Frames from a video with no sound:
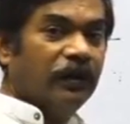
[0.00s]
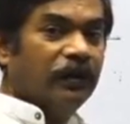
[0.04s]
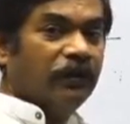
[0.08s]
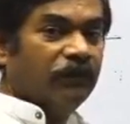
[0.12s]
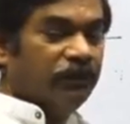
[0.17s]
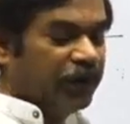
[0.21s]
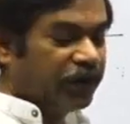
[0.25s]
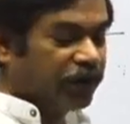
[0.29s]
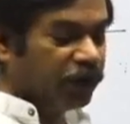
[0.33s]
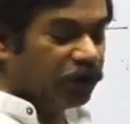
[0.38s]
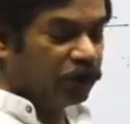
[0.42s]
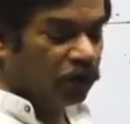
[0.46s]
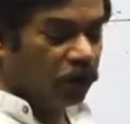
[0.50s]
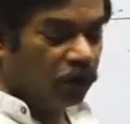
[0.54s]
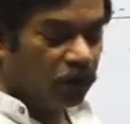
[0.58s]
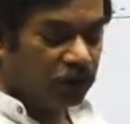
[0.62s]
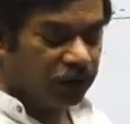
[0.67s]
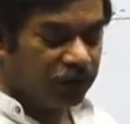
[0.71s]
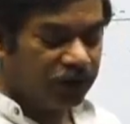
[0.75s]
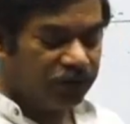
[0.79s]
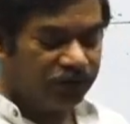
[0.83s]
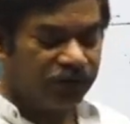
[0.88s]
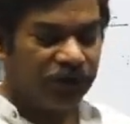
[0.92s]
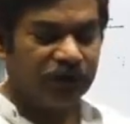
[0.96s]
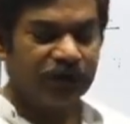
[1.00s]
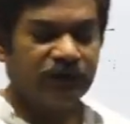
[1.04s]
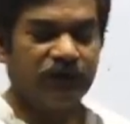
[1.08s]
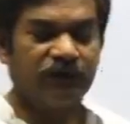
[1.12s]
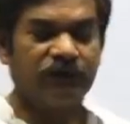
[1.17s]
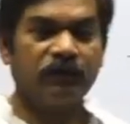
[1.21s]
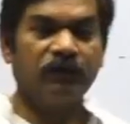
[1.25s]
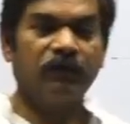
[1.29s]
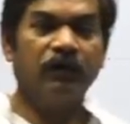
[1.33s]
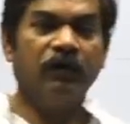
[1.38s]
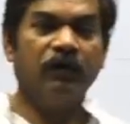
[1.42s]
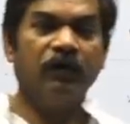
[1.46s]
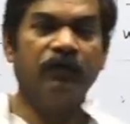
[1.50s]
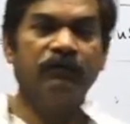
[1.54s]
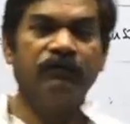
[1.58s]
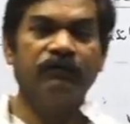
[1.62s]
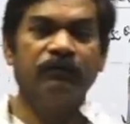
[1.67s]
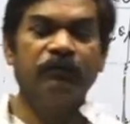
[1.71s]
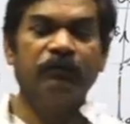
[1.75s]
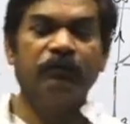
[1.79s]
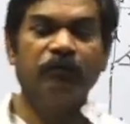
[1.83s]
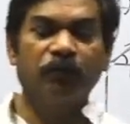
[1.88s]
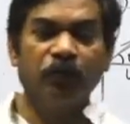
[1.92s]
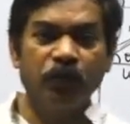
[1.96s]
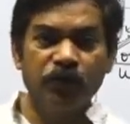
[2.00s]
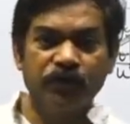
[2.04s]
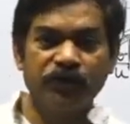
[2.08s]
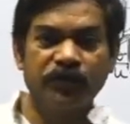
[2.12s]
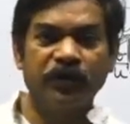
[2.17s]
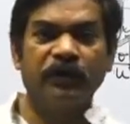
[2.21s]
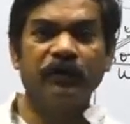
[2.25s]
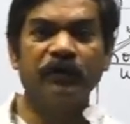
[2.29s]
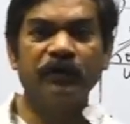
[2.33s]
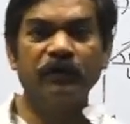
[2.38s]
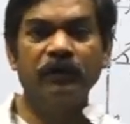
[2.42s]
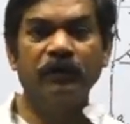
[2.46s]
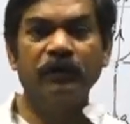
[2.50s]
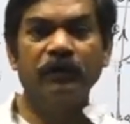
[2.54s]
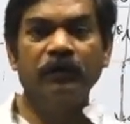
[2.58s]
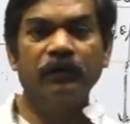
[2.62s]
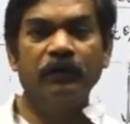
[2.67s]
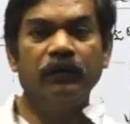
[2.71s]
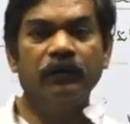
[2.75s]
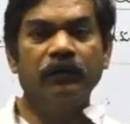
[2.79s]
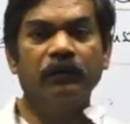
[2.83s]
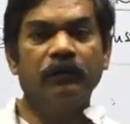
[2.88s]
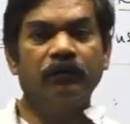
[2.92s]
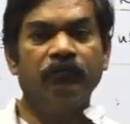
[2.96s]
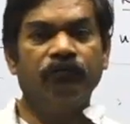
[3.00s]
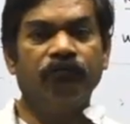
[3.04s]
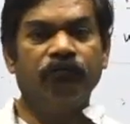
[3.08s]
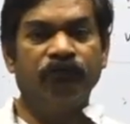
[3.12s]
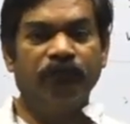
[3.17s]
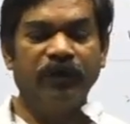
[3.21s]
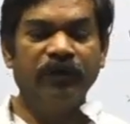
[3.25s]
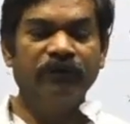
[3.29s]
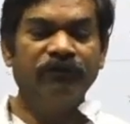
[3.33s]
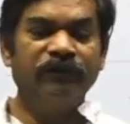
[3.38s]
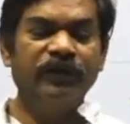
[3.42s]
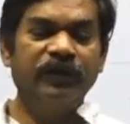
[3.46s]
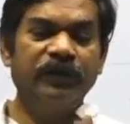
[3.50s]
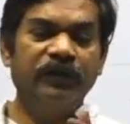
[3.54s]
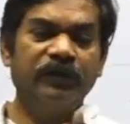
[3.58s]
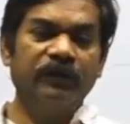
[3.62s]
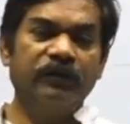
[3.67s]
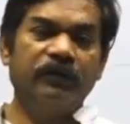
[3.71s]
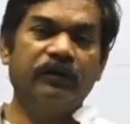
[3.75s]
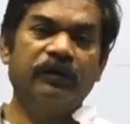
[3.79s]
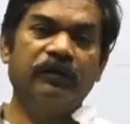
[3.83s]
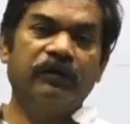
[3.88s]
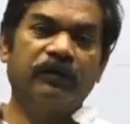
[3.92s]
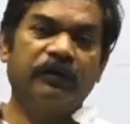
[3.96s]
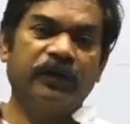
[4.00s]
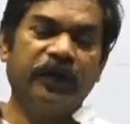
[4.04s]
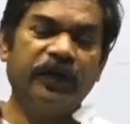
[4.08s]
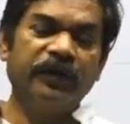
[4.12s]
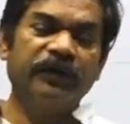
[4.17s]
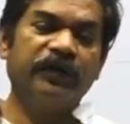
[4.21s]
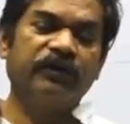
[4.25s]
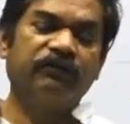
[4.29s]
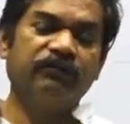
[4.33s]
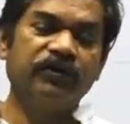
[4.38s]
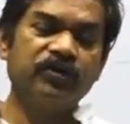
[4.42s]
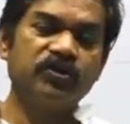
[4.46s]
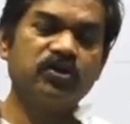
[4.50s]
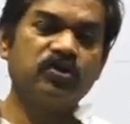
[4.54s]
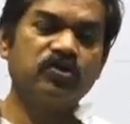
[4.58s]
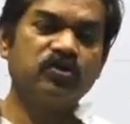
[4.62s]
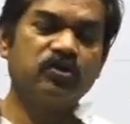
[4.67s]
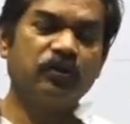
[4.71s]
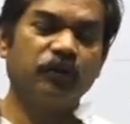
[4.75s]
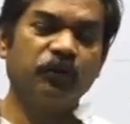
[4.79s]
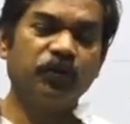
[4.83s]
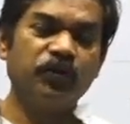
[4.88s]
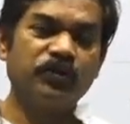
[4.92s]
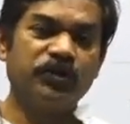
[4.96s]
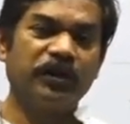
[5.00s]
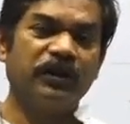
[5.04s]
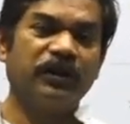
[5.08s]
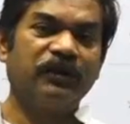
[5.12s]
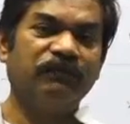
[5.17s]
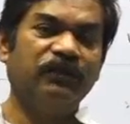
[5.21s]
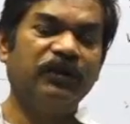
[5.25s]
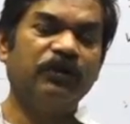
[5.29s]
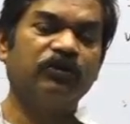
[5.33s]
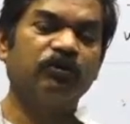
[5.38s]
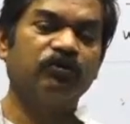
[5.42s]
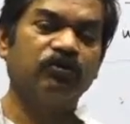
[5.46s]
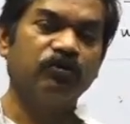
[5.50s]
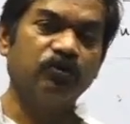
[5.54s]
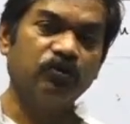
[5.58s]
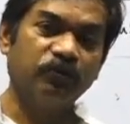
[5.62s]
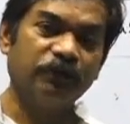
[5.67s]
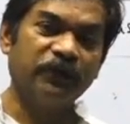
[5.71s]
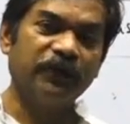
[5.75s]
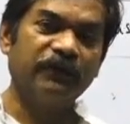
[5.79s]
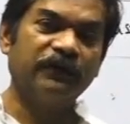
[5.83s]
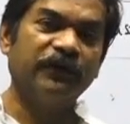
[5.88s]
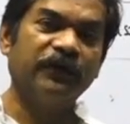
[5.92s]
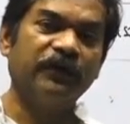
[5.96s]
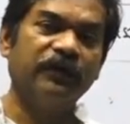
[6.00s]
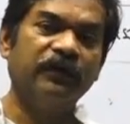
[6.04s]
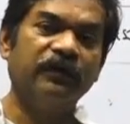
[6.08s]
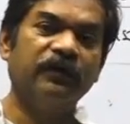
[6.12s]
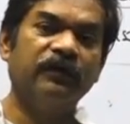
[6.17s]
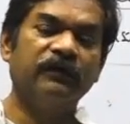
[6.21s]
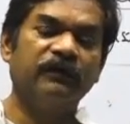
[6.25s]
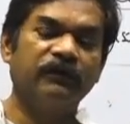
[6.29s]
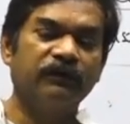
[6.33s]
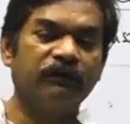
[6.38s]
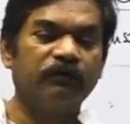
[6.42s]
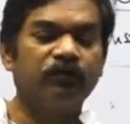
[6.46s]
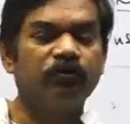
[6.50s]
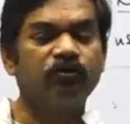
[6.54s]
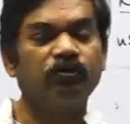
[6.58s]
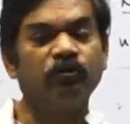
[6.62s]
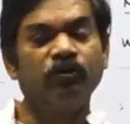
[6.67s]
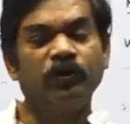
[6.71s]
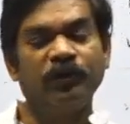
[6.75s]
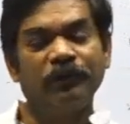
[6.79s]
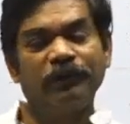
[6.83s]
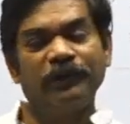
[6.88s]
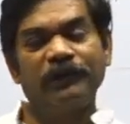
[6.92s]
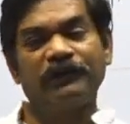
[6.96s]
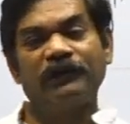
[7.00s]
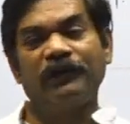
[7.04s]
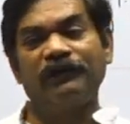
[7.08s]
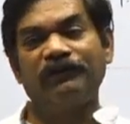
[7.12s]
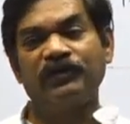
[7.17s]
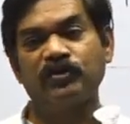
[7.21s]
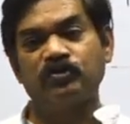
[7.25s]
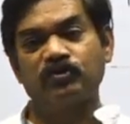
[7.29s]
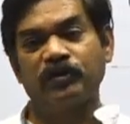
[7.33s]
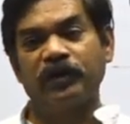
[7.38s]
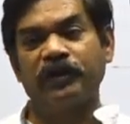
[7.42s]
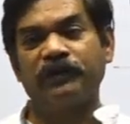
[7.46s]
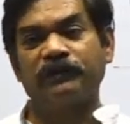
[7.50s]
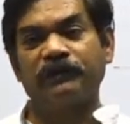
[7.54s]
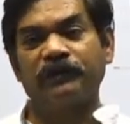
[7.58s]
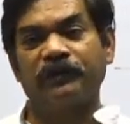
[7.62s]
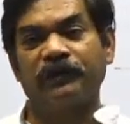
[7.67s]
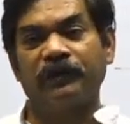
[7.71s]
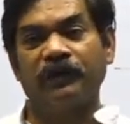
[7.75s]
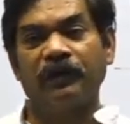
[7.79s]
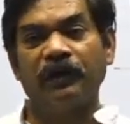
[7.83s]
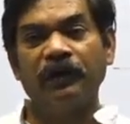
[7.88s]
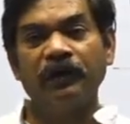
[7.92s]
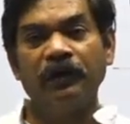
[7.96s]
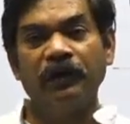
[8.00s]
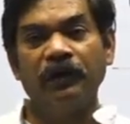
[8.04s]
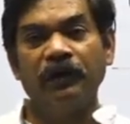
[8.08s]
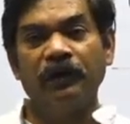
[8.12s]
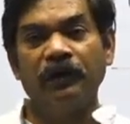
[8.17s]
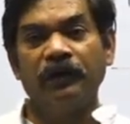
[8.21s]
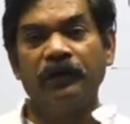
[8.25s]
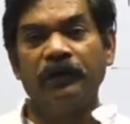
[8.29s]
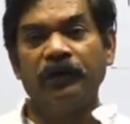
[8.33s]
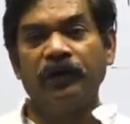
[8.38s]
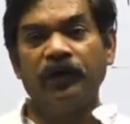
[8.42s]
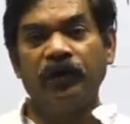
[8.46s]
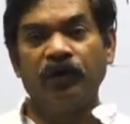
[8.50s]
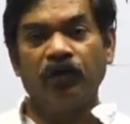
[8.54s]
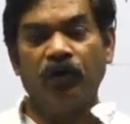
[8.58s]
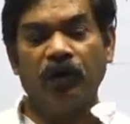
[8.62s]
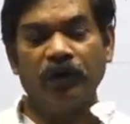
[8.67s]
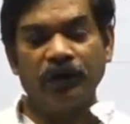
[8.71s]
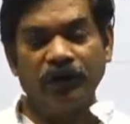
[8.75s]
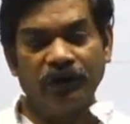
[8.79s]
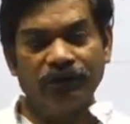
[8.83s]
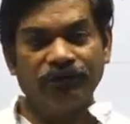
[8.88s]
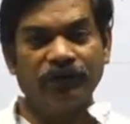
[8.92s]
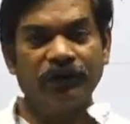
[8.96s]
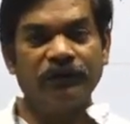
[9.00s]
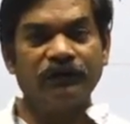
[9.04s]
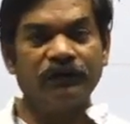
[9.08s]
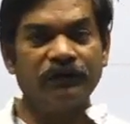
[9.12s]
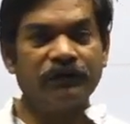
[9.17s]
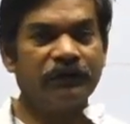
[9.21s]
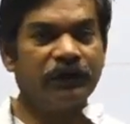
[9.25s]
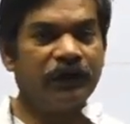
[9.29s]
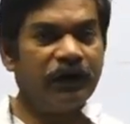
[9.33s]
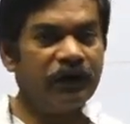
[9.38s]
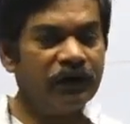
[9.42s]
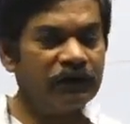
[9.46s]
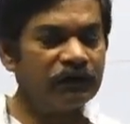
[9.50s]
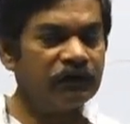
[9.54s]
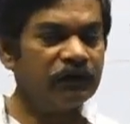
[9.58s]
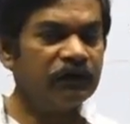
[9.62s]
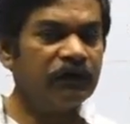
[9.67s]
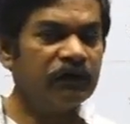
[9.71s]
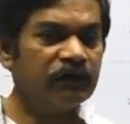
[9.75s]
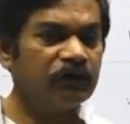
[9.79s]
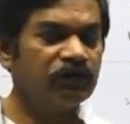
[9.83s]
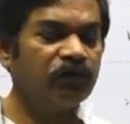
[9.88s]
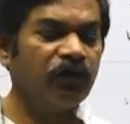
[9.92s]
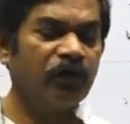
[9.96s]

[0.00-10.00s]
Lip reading: that in all the equations of motion, when we write the equations of motion like v equals to u plus at, s equals to ut plus half t square, etc. In all the equations, s is for